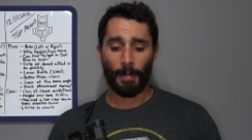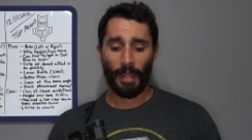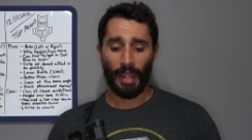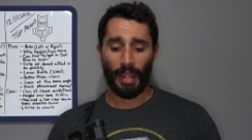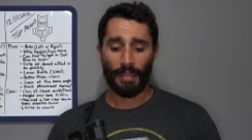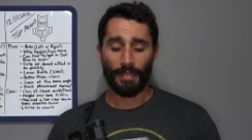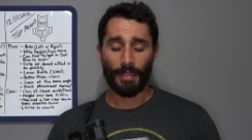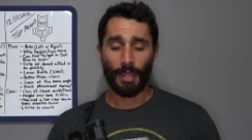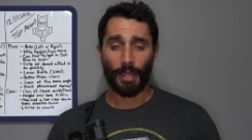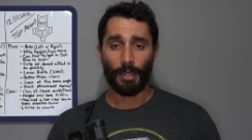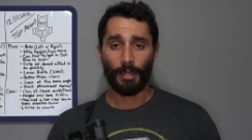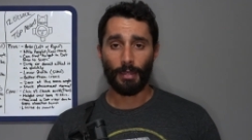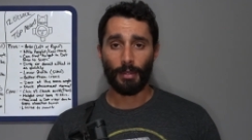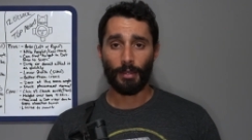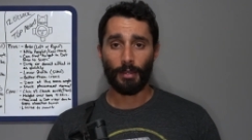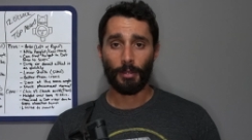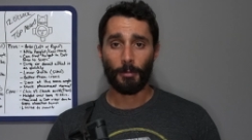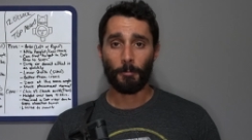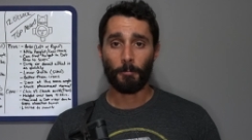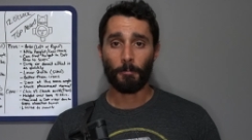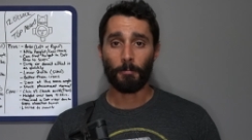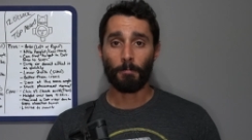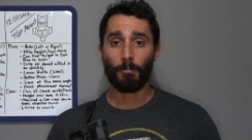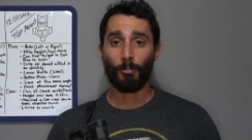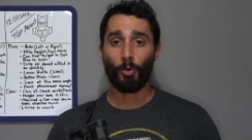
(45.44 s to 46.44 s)
then
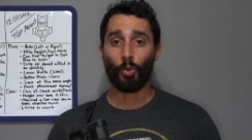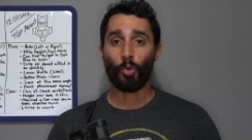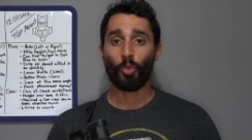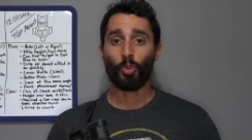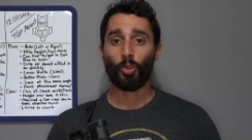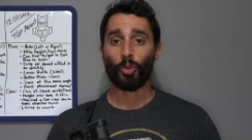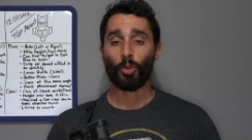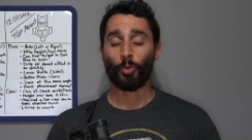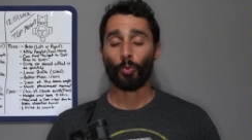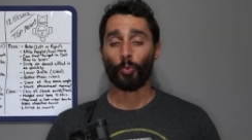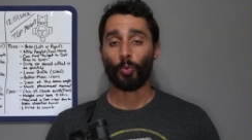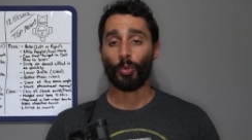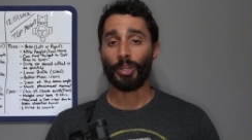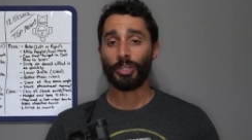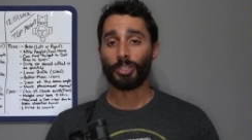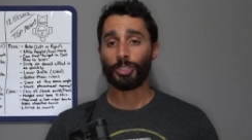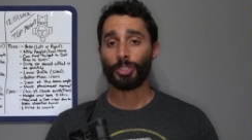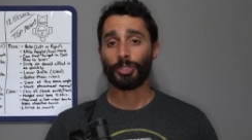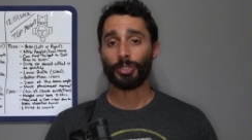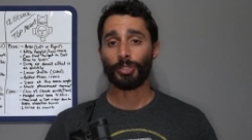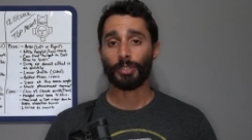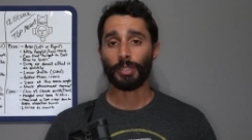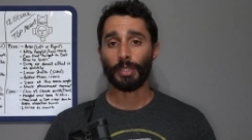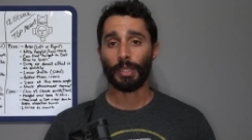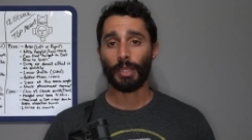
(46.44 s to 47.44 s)
more
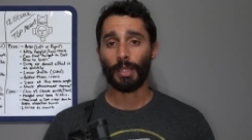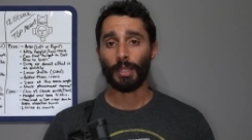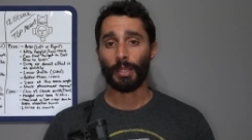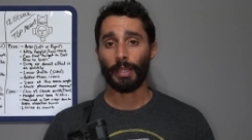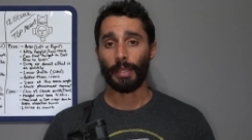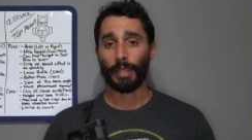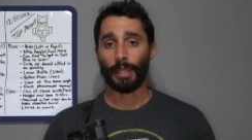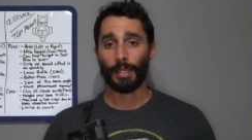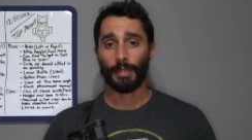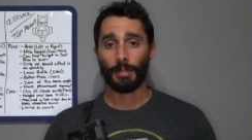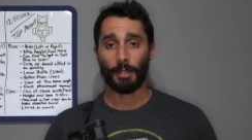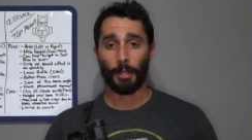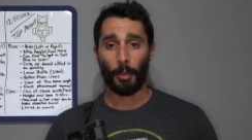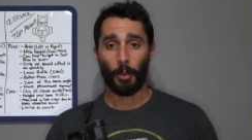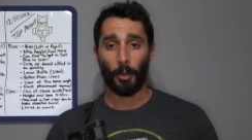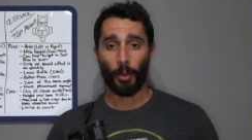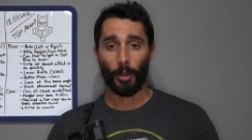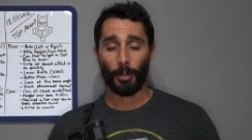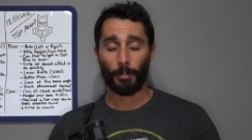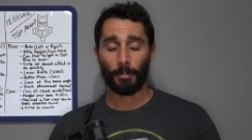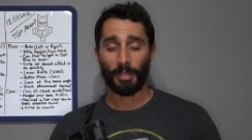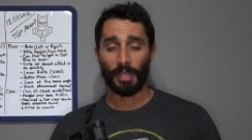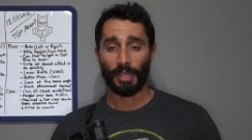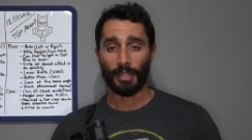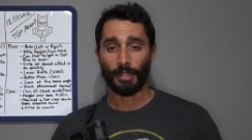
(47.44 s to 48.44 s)
originally, like in the
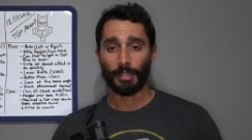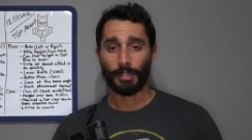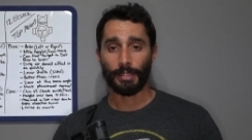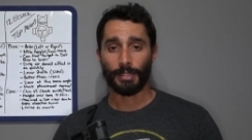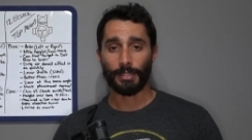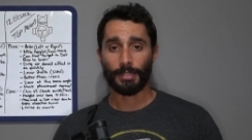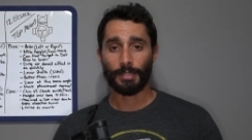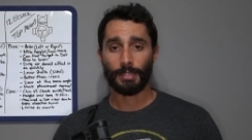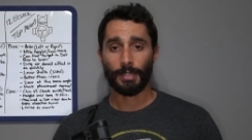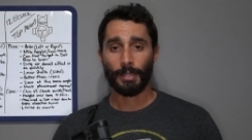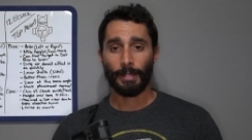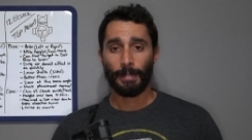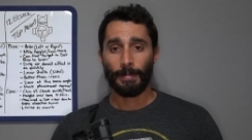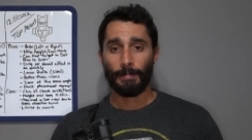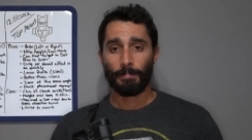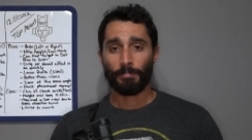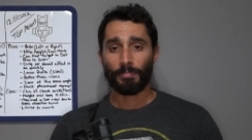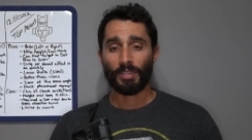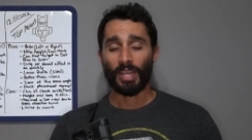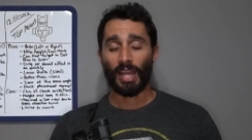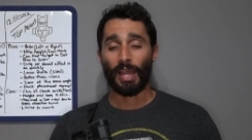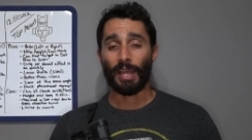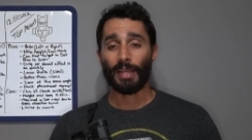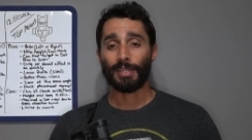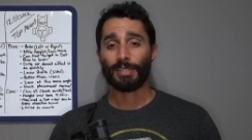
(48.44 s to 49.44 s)
Army at least,
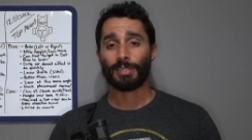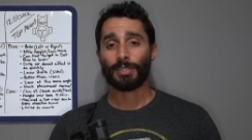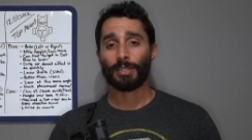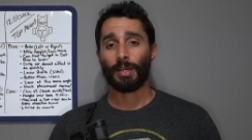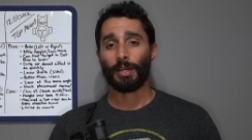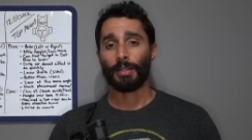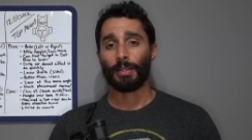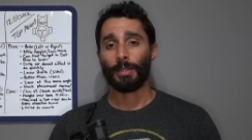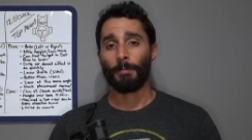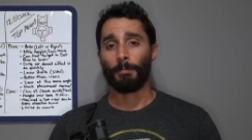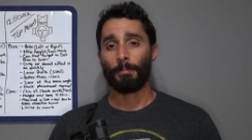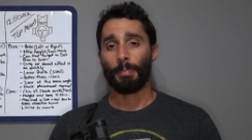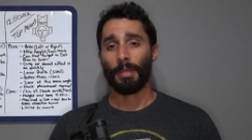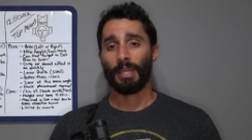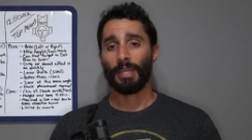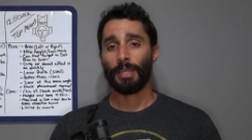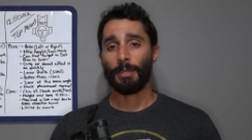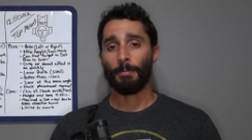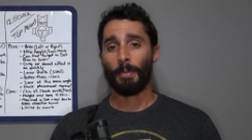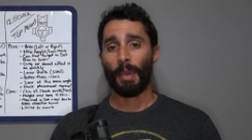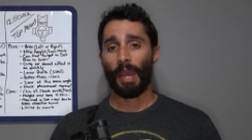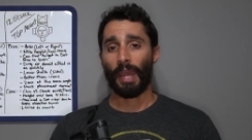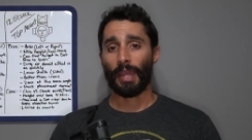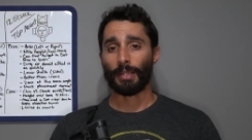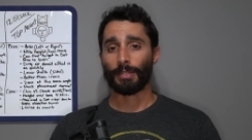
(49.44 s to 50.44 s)
I saw them
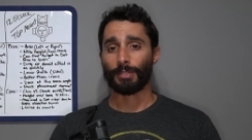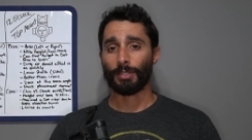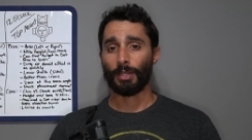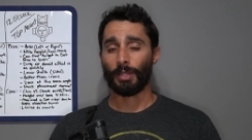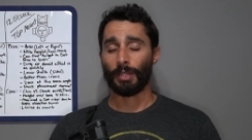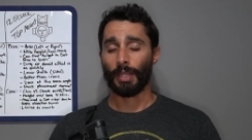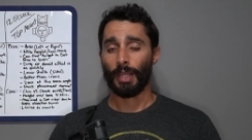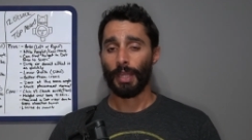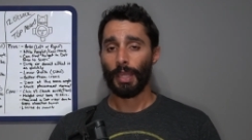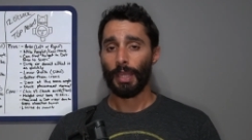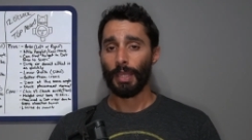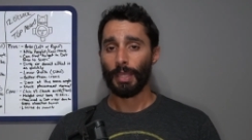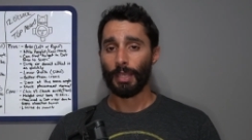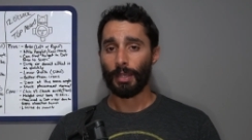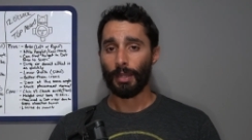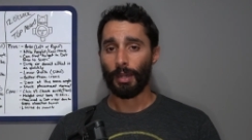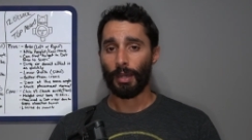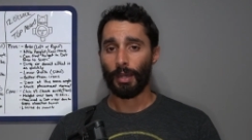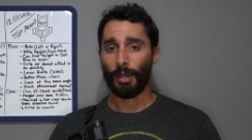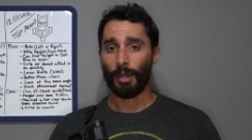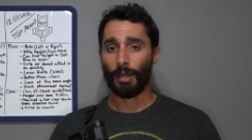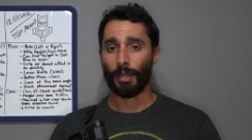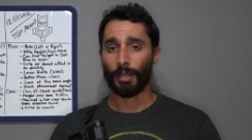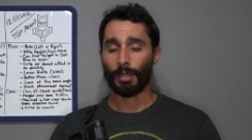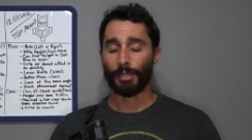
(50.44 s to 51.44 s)
piggybacked on
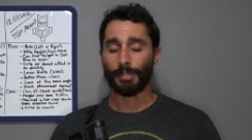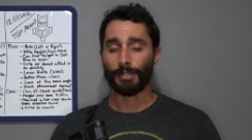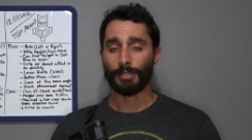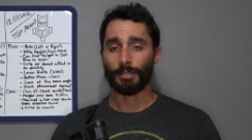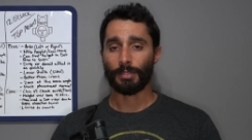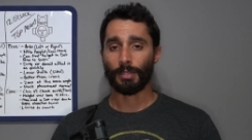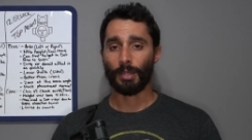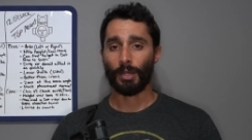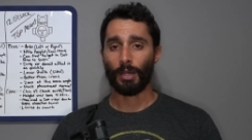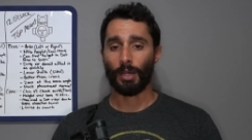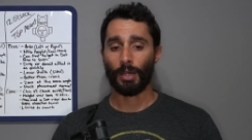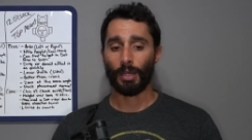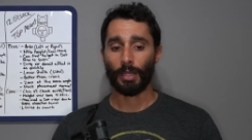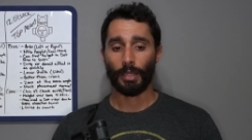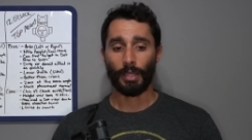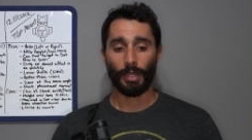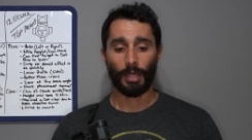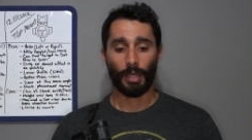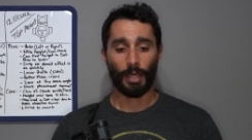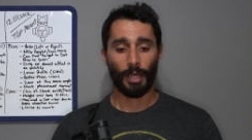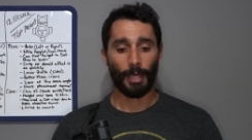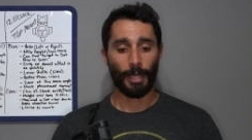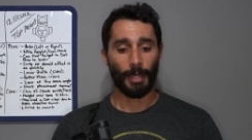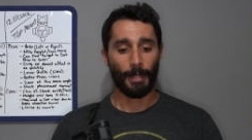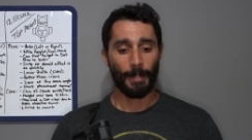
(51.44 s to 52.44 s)
ACOGs,
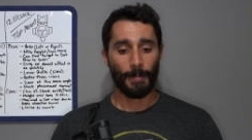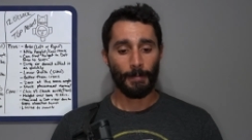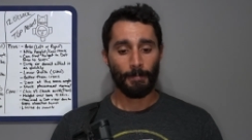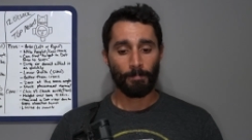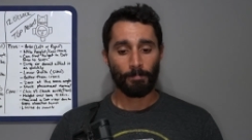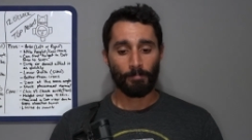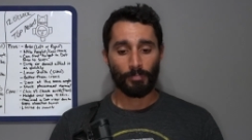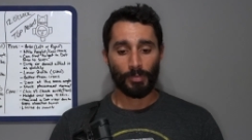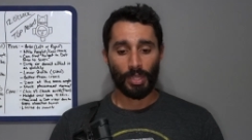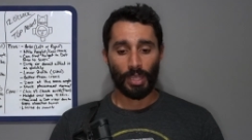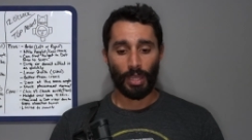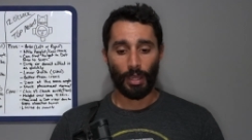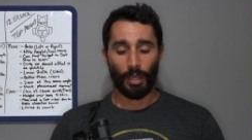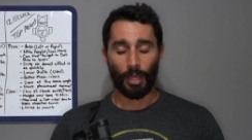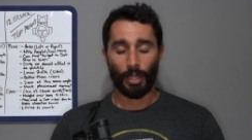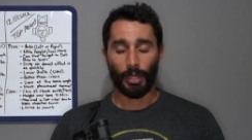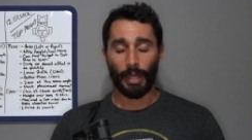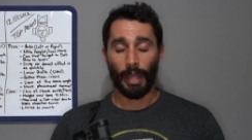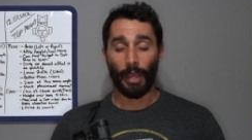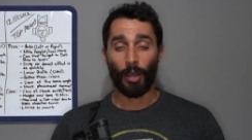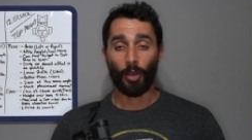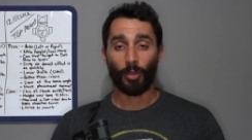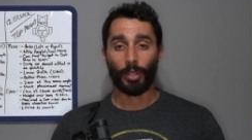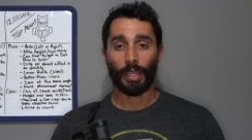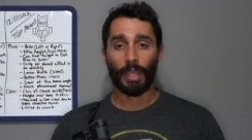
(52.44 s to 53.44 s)
on
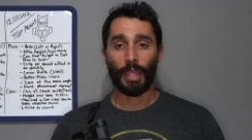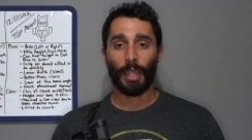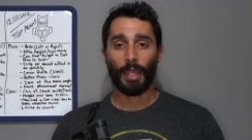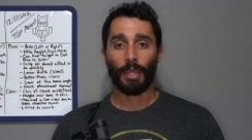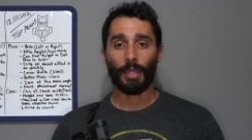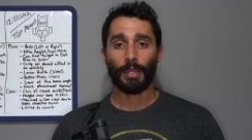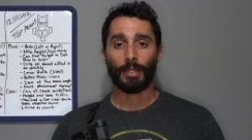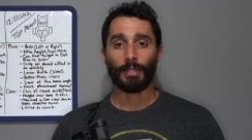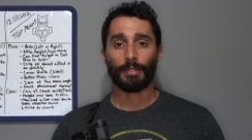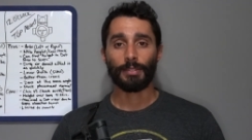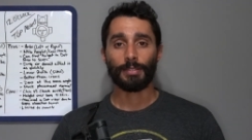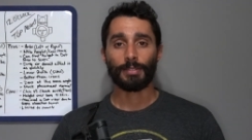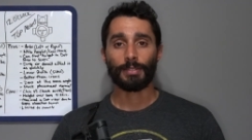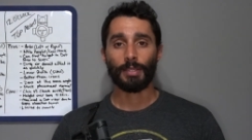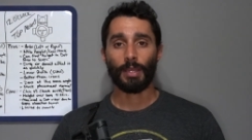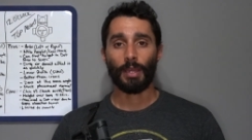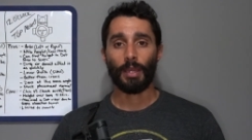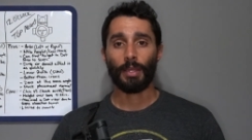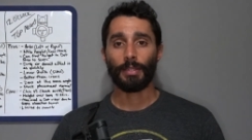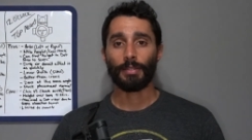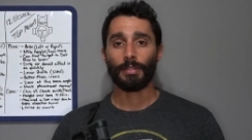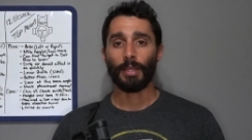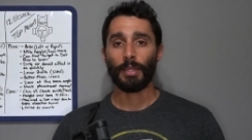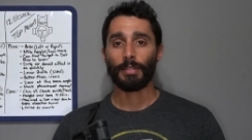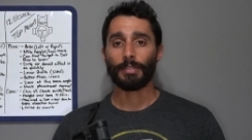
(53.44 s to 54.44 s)
Elcans
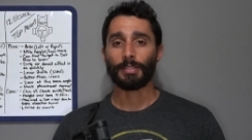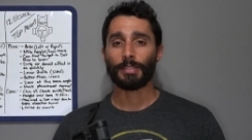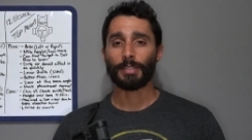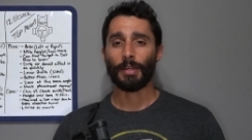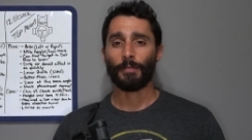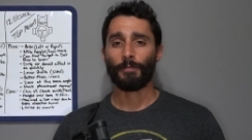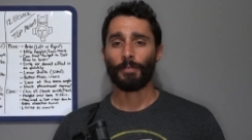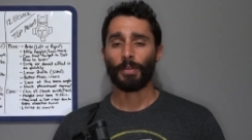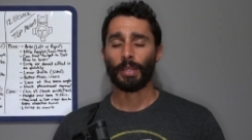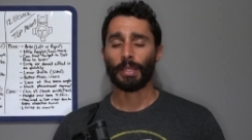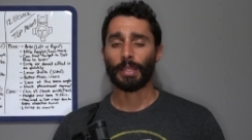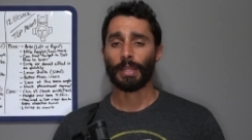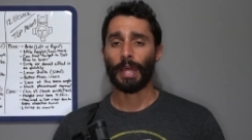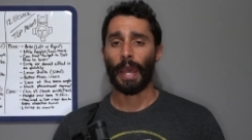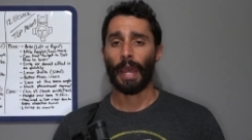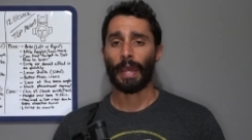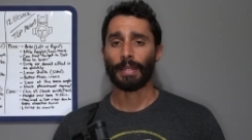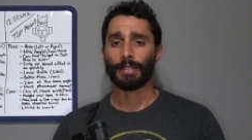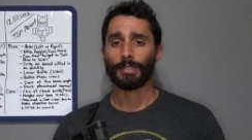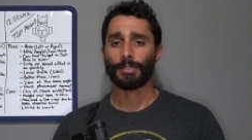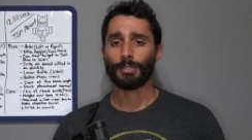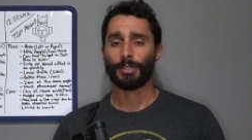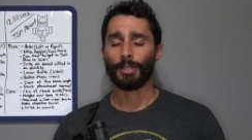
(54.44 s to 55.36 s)
and stuff like that.